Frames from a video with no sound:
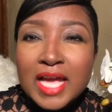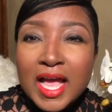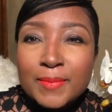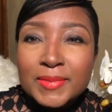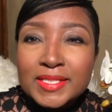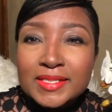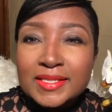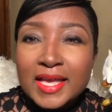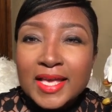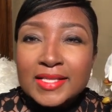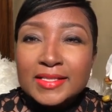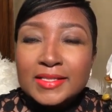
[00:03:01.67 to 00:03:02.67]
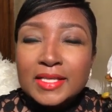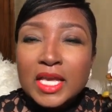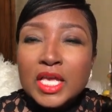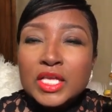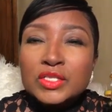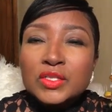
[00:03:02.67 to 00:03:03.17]
Obsessed.
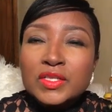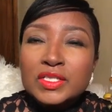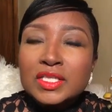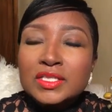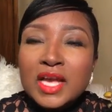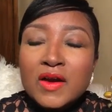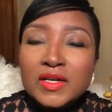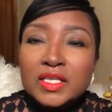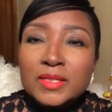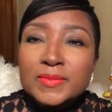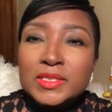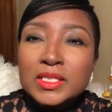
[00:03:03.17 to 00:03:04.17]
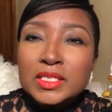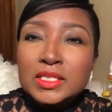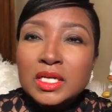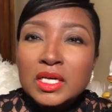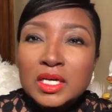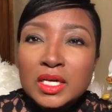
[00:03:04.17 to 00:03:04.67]
So this is how her lipsticks
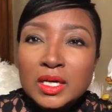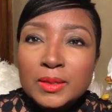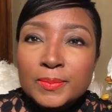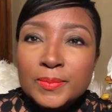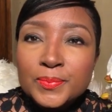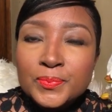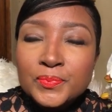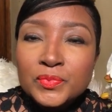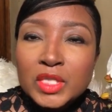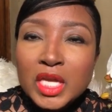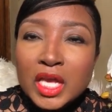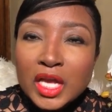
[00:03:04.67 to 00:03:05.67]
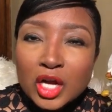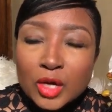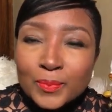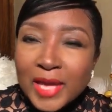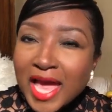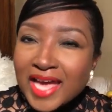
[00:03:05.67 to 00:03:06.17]
come. Her
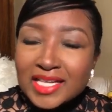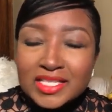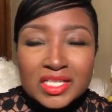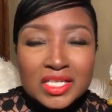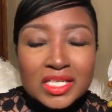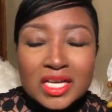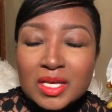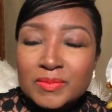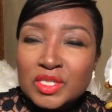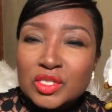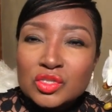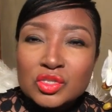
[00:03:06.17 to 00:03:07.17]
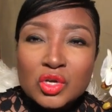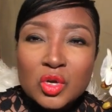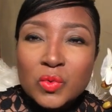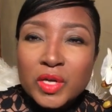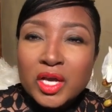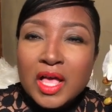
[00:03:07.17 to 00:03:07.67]
packaging comes so
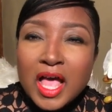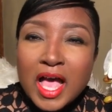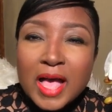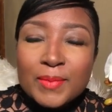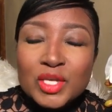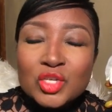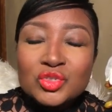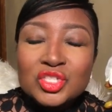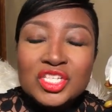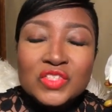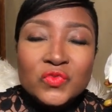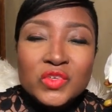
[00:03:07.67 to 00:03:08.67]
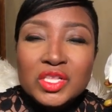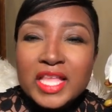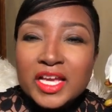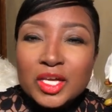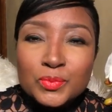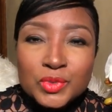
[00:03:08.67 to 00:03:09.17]
well. I mean, you just feel
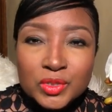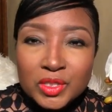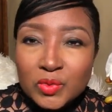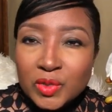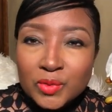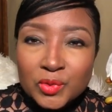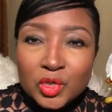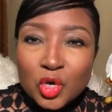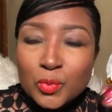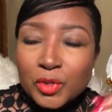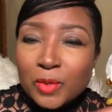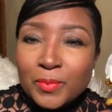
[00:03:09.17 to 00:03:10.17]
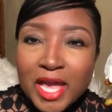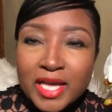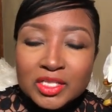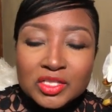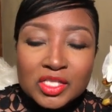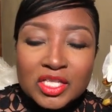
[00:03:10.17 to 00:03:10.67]
like a beauty queen when you open her
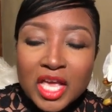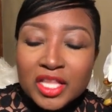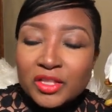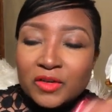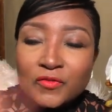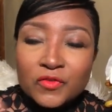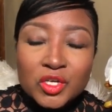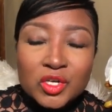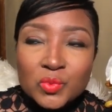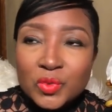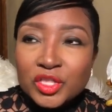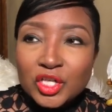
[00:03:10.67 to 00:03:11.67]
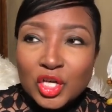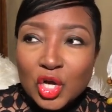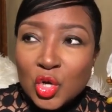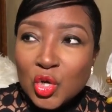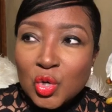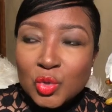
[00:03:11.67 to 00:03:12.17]
packages. They're filled with
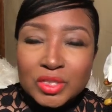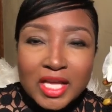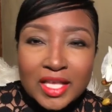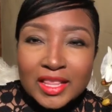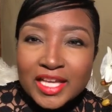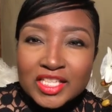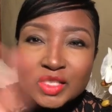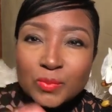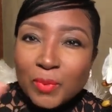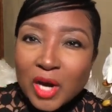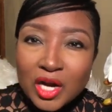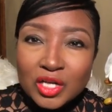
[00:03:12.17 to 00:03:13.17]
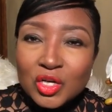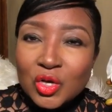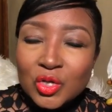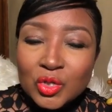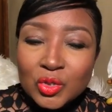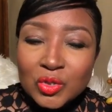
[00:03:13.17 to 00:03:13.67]
gold, like
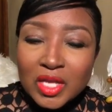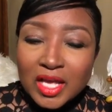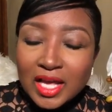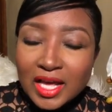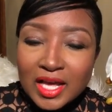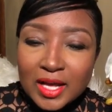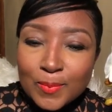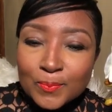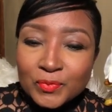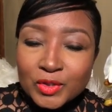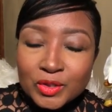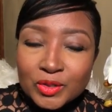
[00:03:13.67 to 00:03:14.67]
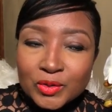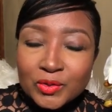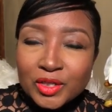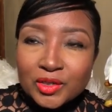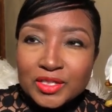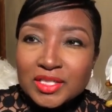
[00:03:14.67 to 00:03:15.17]
sparkle, a little
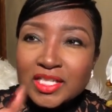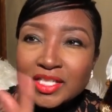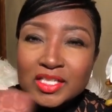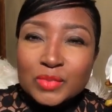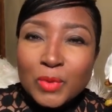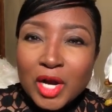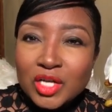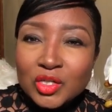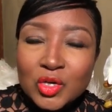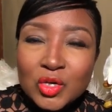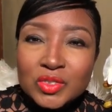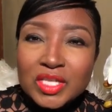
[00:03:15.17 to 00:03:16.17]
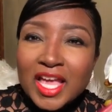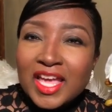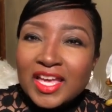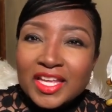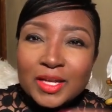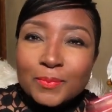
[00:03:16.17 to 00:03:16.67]
iridescent sparkles,
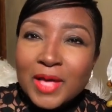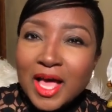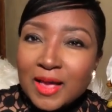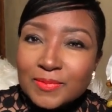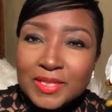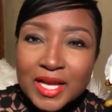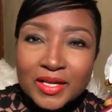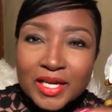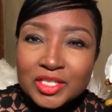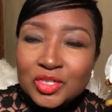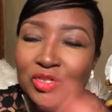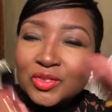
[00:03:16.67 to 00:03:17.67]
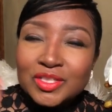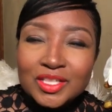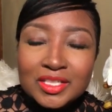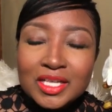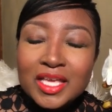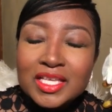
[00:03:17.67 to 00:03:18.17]
and it pops out at you, and
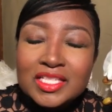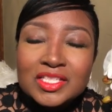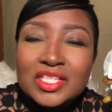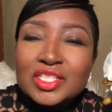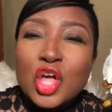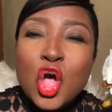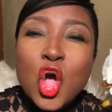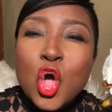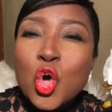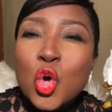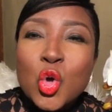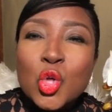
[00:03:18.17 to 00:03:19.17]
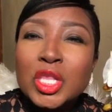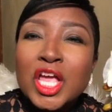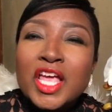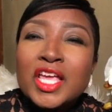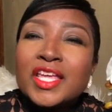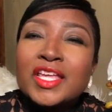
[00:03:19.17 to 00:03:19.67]
it's just a whole
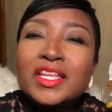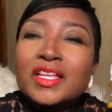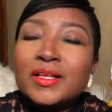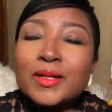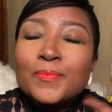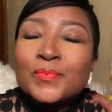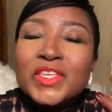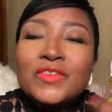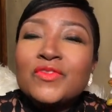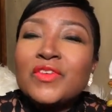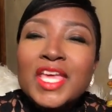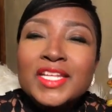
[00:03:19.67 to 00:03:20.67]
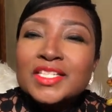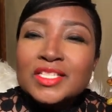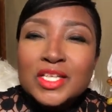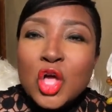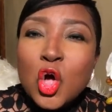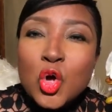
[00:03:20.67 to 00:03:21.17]
event. It's
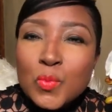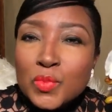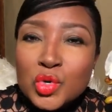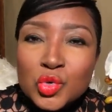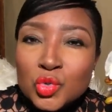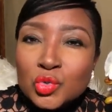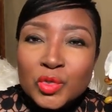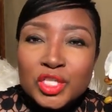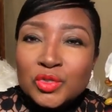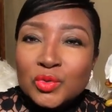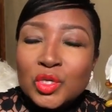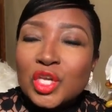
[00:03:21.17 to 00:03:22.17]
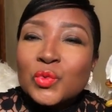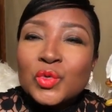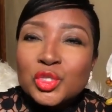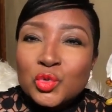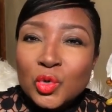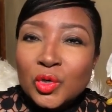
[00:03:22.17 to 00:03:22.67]
a whole mood when
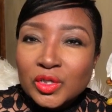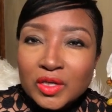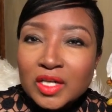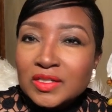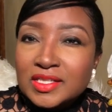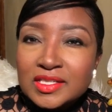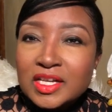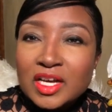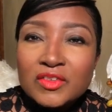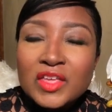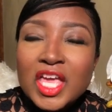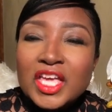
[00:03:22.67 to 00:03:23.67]
you order her stuff.